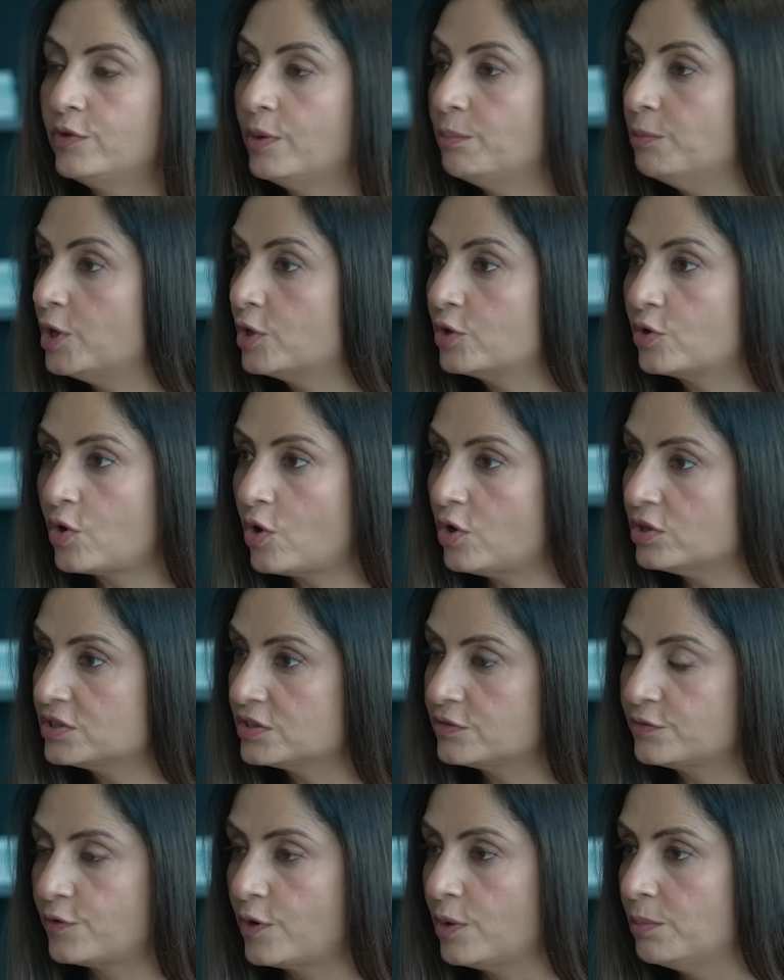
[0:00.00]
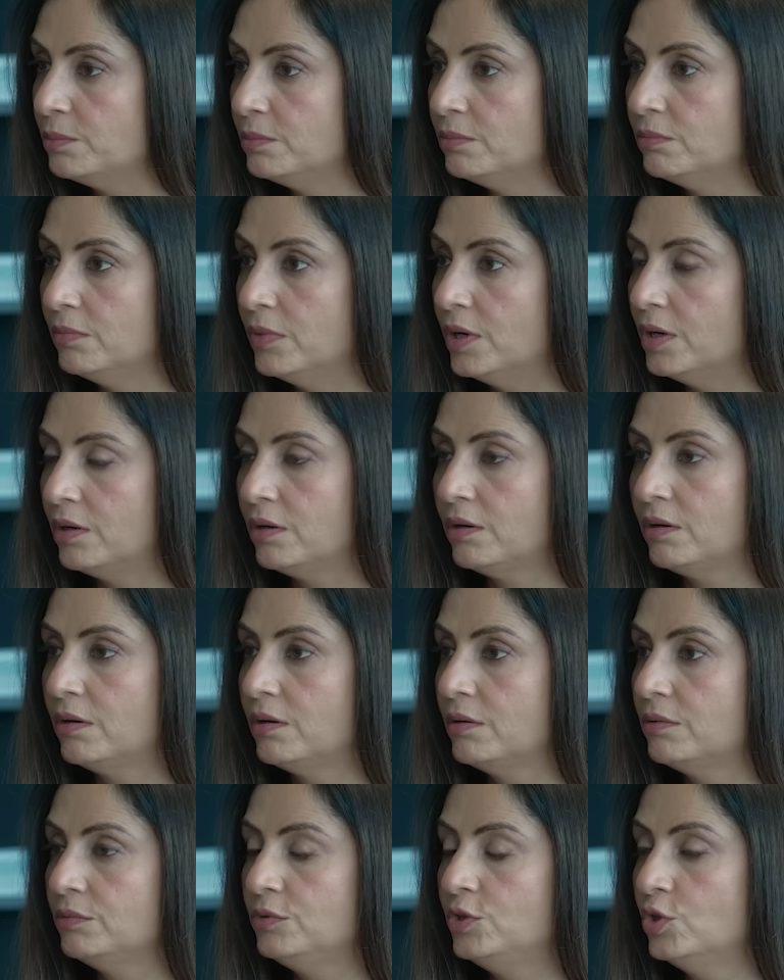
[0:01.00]
from across, from,
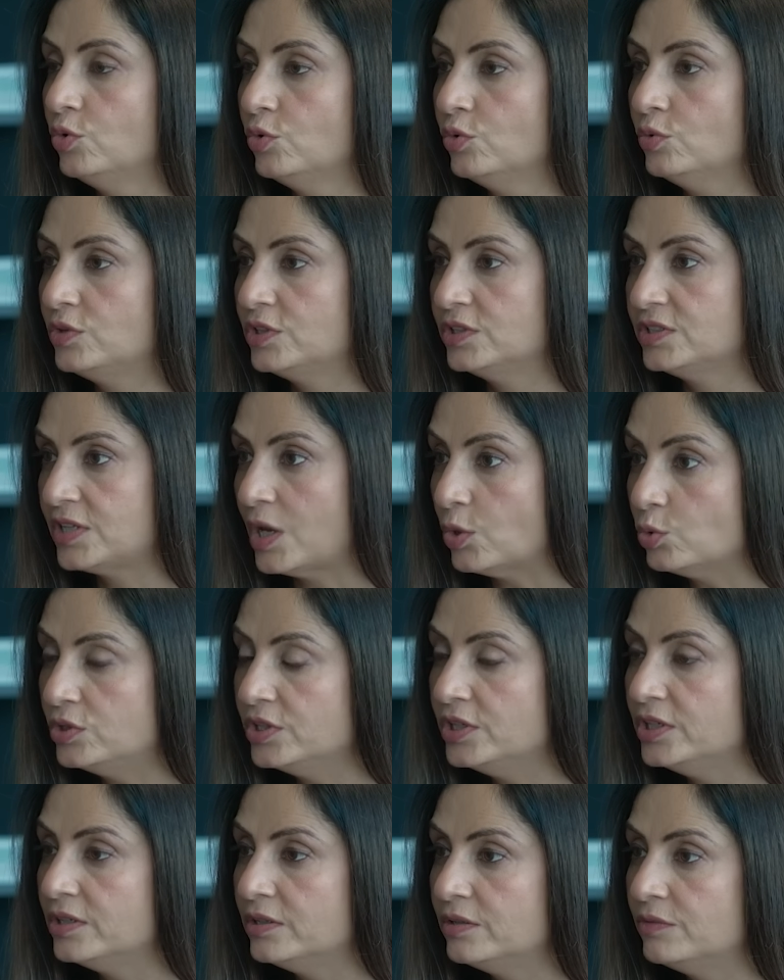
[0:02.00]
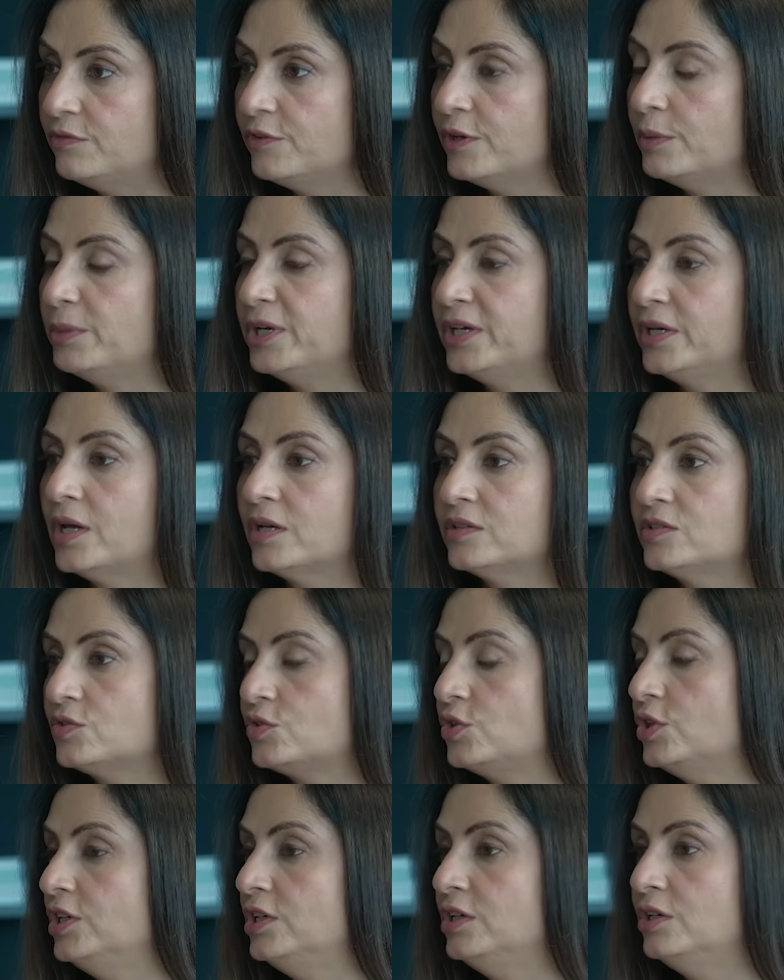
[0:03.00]
uh, you know, the South Indian film
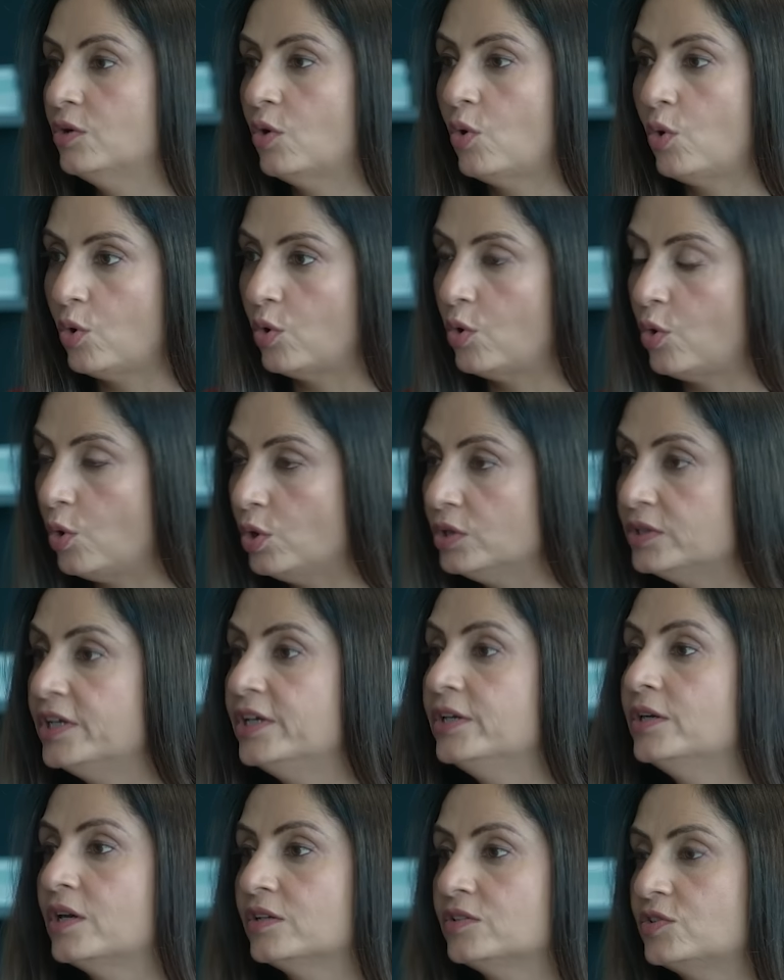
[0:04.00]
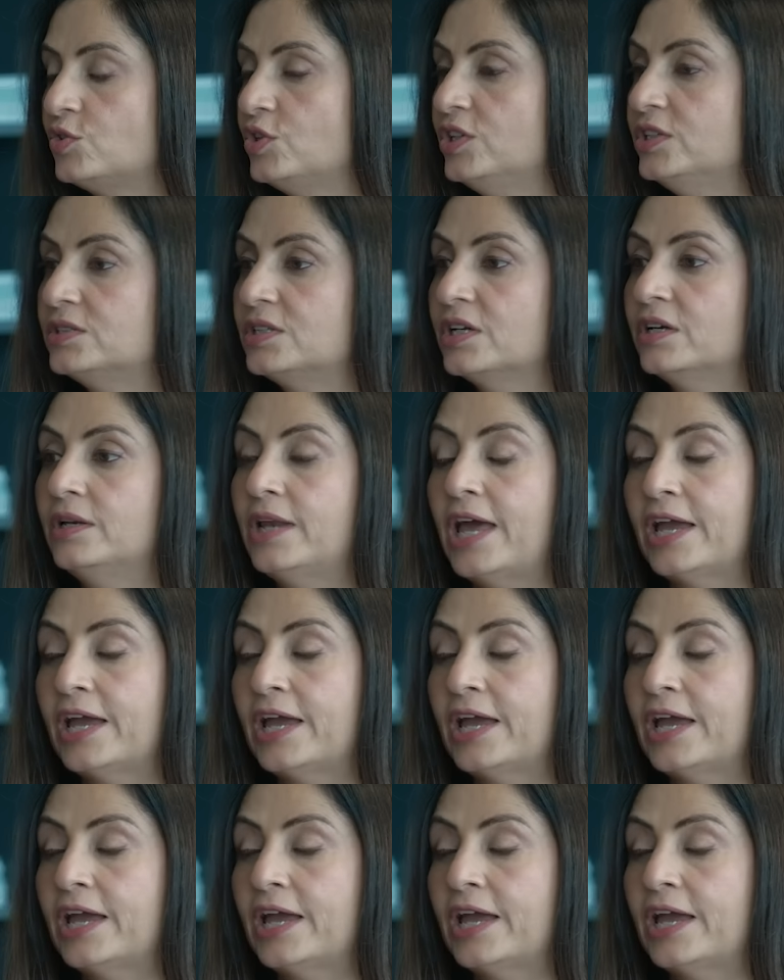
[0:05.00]
industry or all the industries, the mm.